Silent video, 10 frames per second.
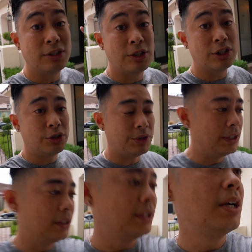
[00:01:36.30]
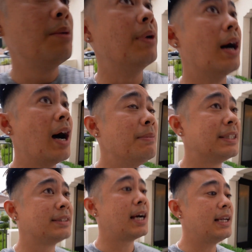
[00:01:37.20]
into the street but i'm
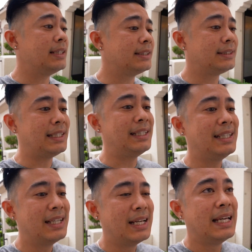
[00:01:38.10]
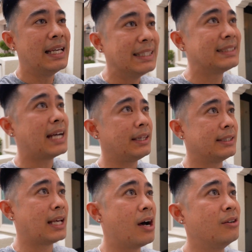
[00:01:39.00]
excited to see inside
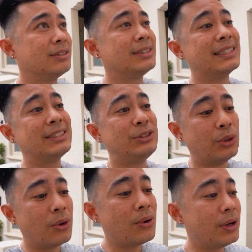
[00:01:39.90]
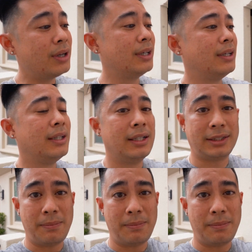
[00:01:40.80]
this house this door is